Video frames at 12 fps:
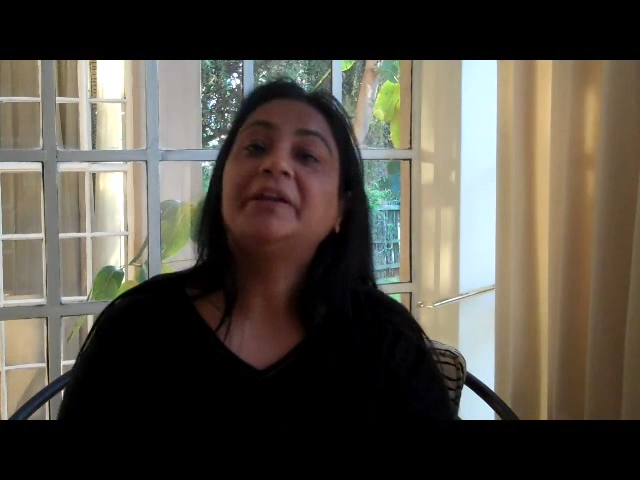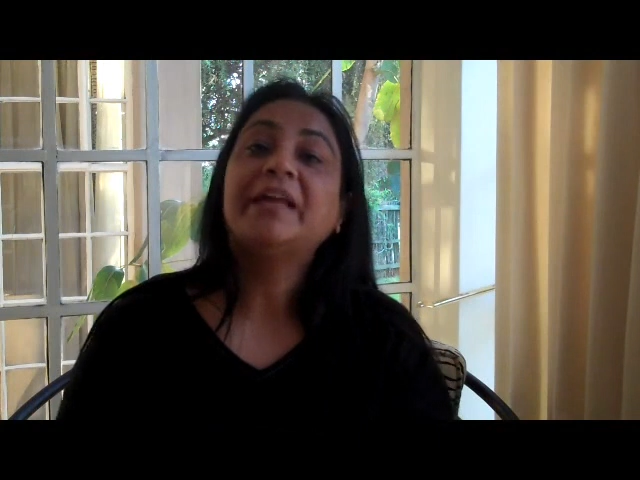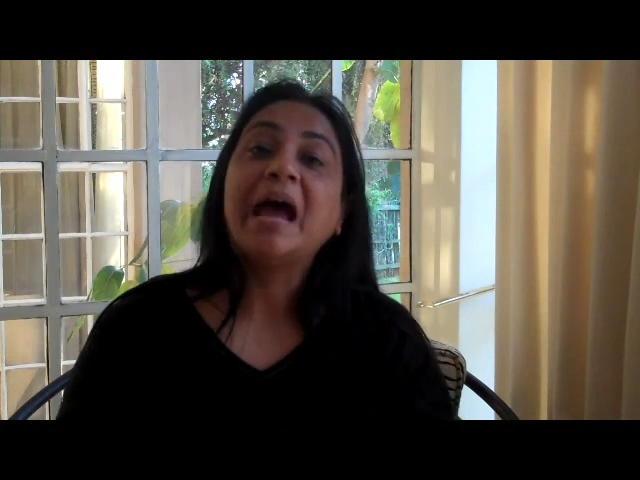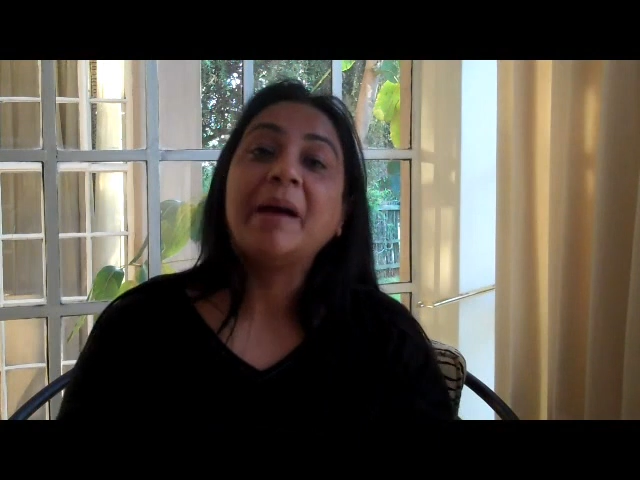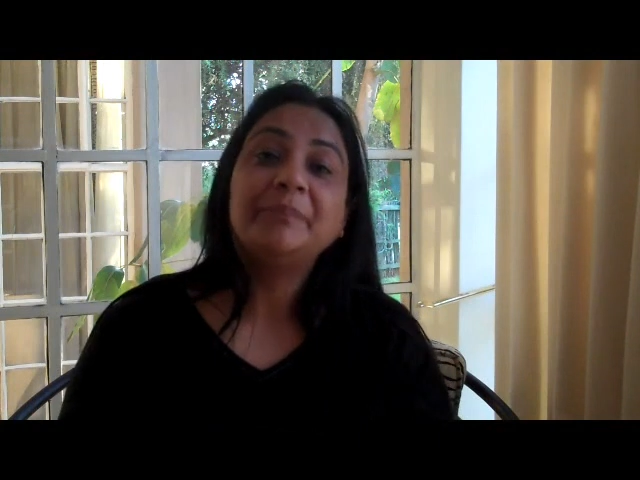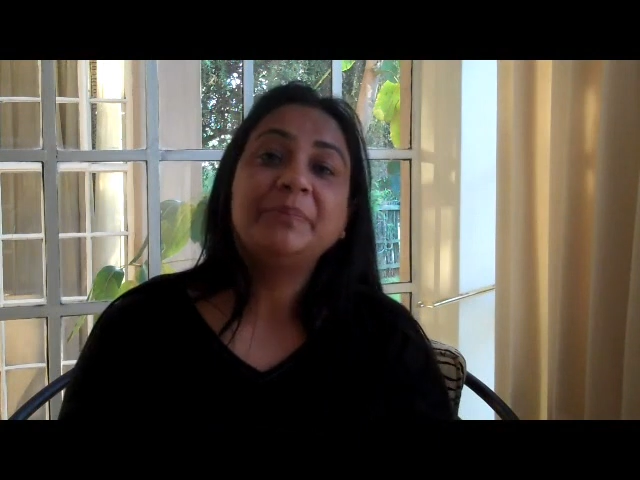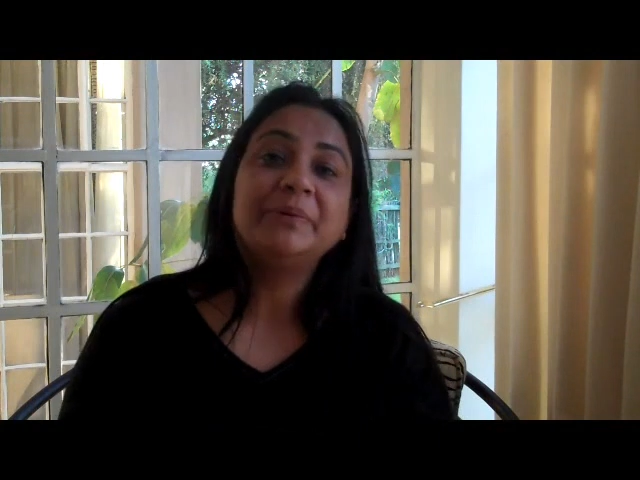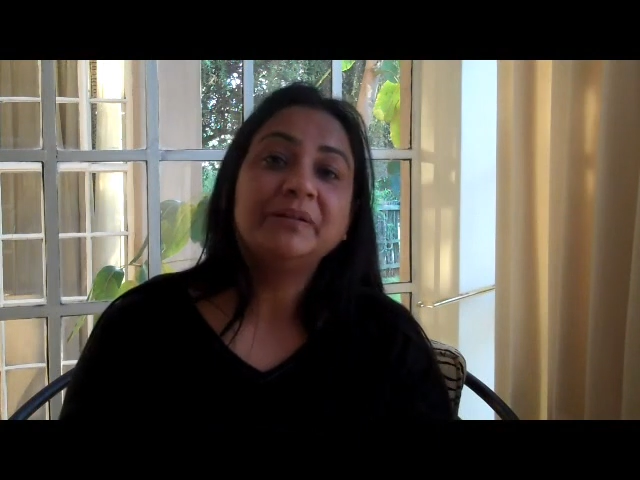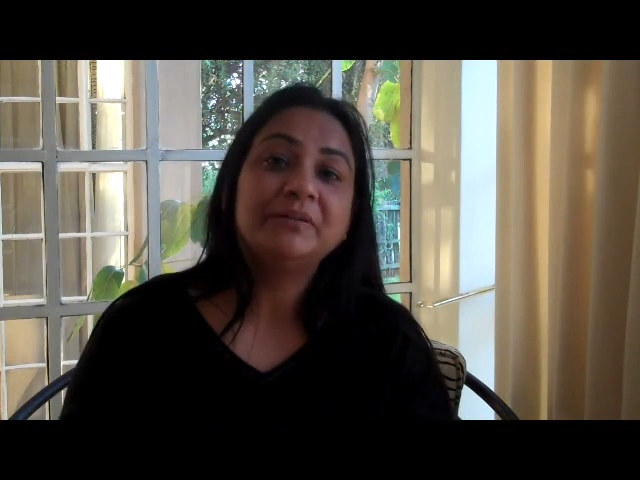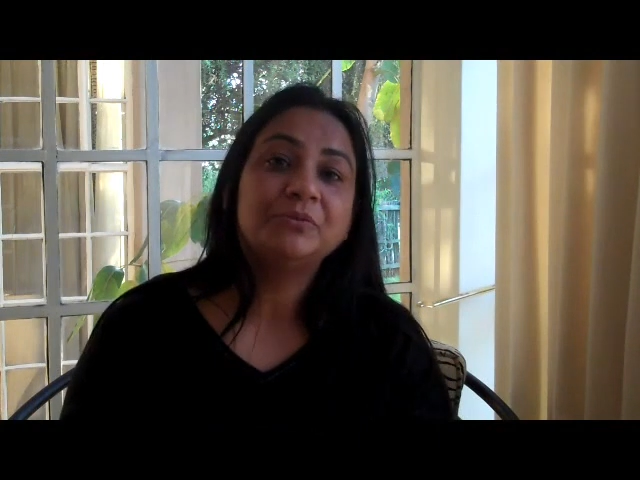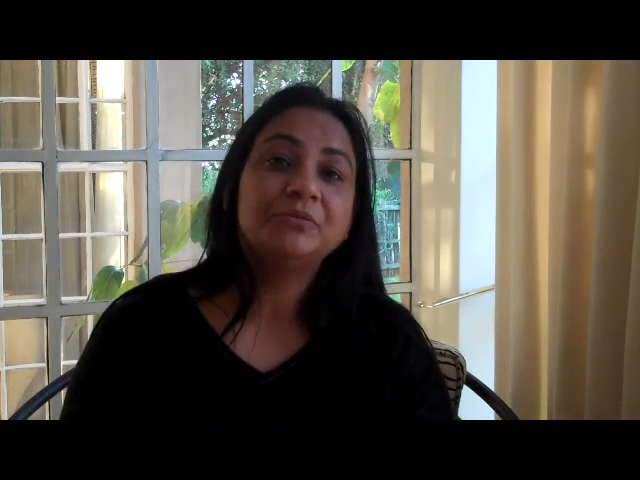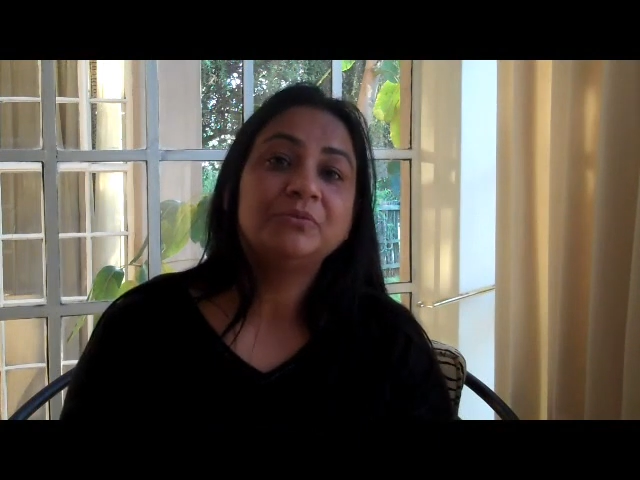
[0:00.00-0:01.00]
what
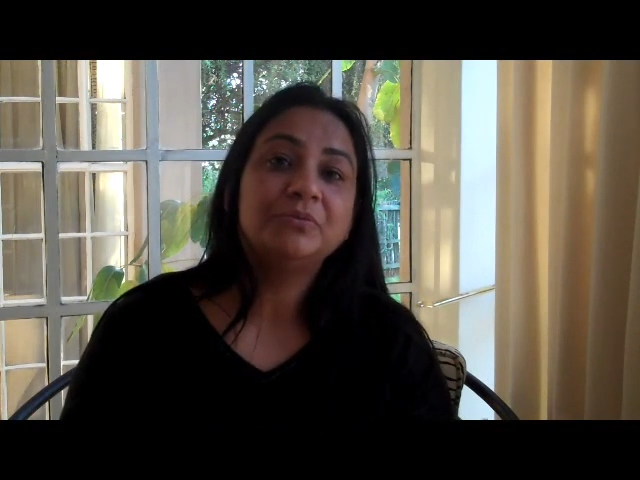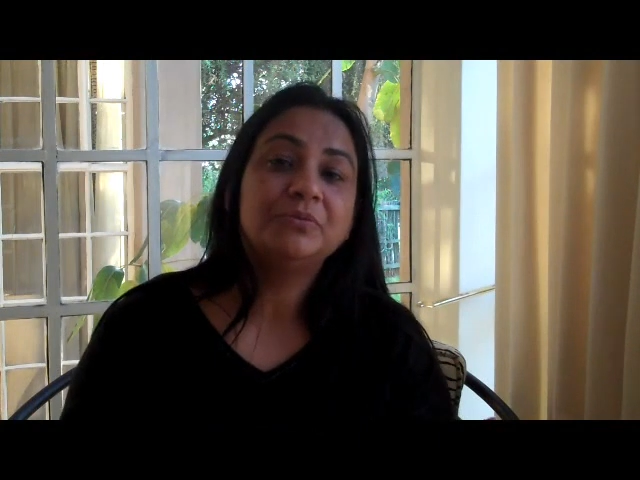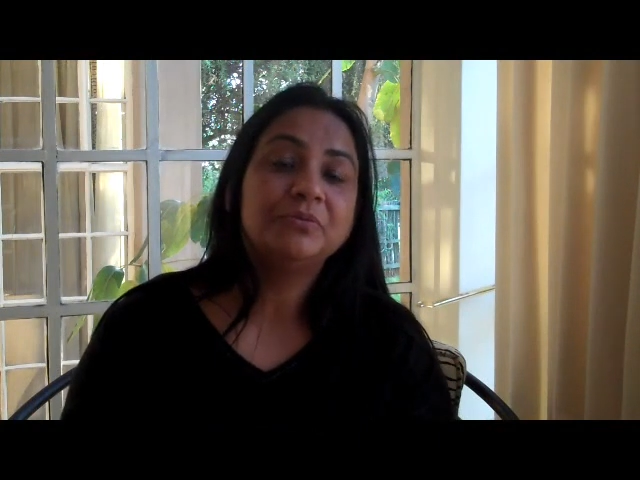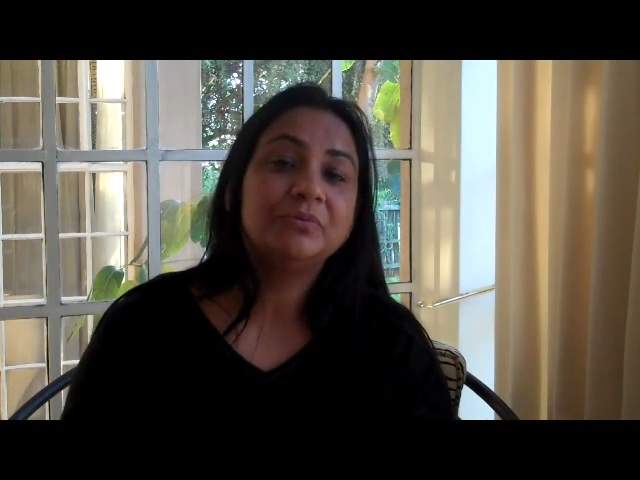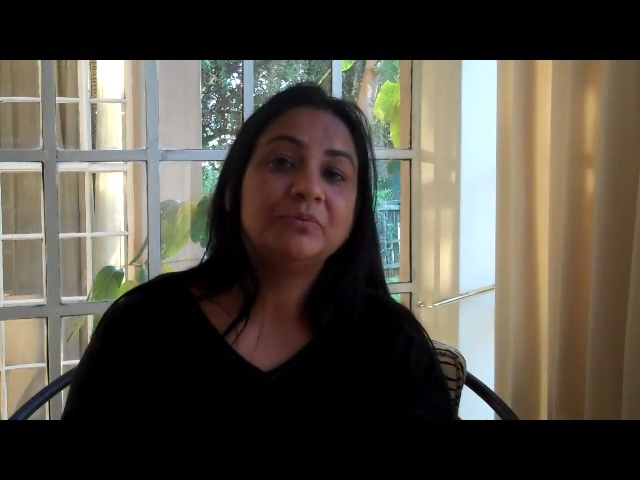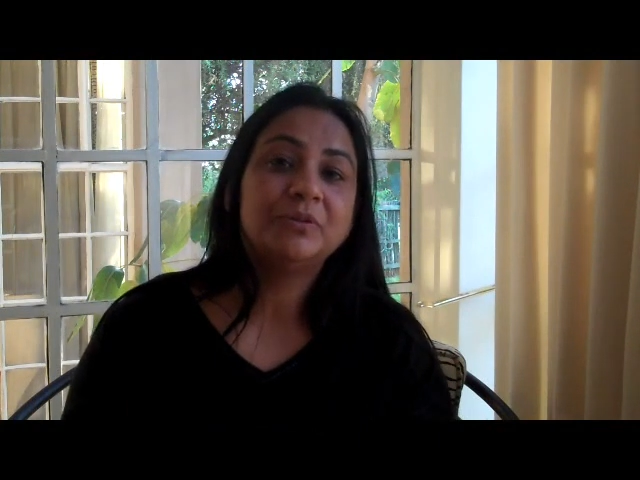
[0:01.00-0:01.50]
happened to